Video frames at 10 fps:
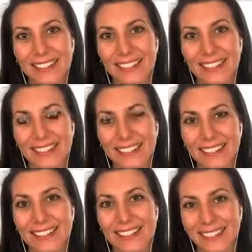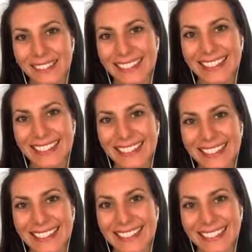
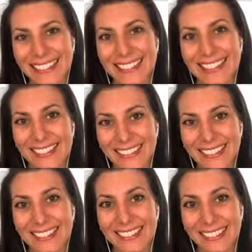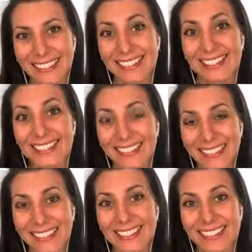
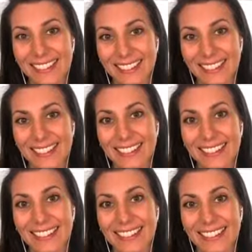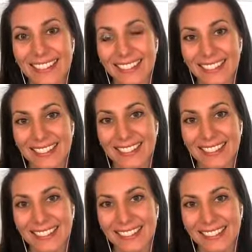
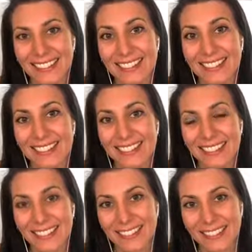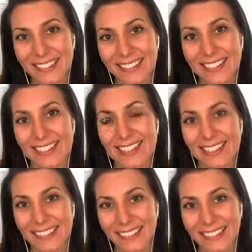
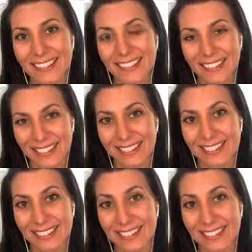This person isn't speaking.